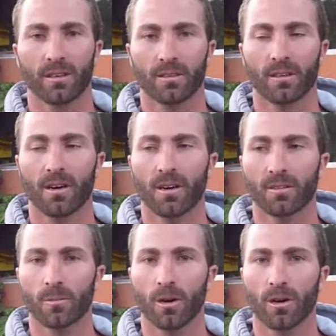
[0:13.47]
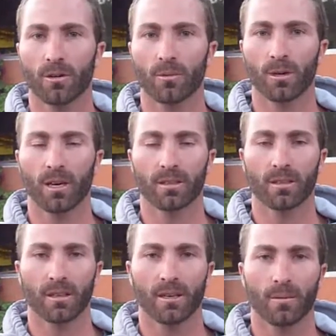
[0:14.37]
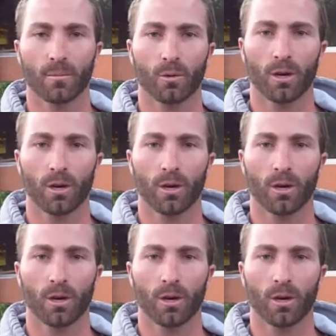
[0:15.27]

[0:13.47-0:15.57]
an awesome heart, and we got to um,